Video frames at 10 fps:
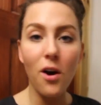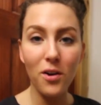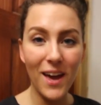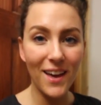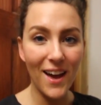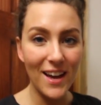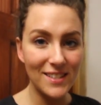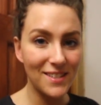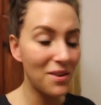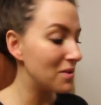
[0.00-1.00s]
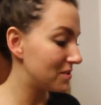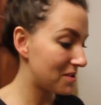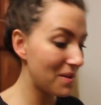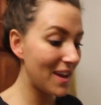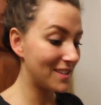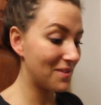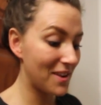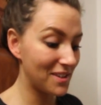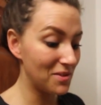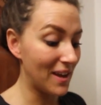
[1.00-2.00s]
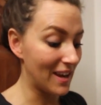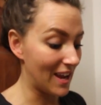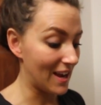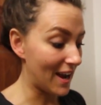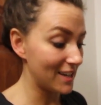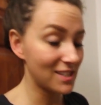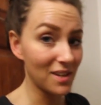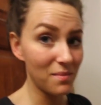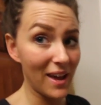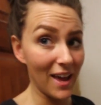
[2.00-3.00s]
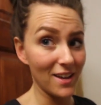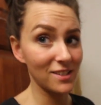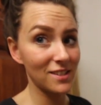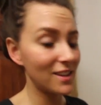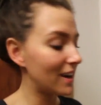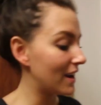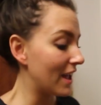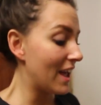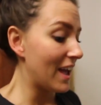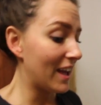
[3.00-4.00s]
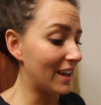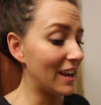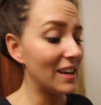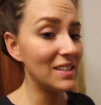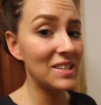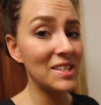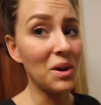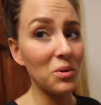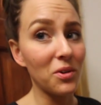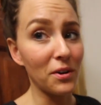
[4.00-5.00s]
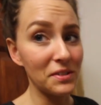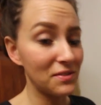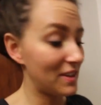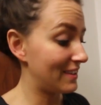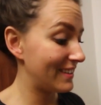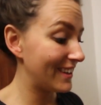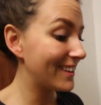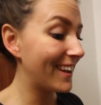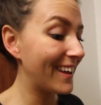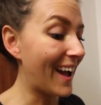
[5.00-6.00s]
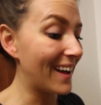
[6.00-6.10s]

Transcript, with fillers: Okay, guys. So Zoe is going to get in. I stuck my hand in there, and it is so gross feeling. Like